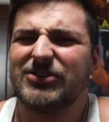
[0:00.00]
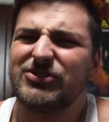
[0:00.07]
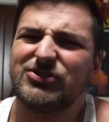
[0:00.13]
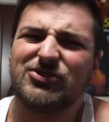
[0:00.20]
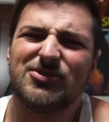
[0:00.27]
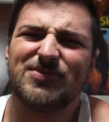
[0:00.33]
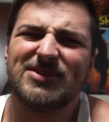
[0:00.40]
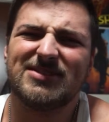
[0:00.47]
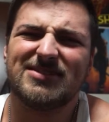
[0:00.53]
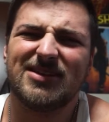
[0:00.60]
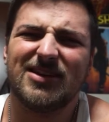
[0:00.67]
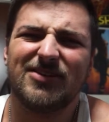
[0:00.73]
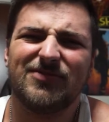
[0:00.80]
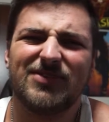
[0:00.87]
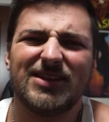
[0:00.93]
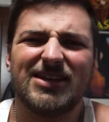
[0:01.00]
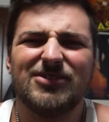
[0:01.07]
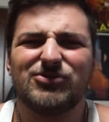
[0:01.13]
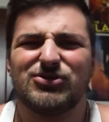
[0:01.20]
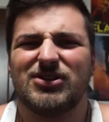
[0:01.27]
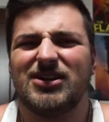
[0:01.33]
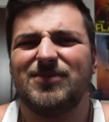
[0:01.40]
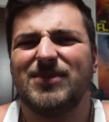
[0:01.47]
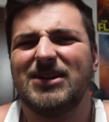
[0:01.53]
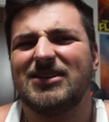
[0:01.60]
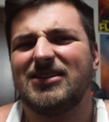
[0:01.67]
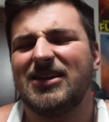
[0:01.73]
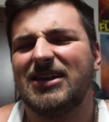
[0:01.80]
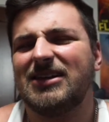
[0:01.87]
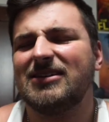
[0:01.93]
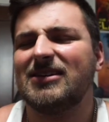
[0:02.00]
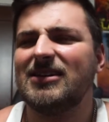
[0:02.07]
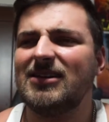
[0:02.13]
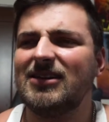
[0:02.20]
stupid stuff. Like he was trying to make like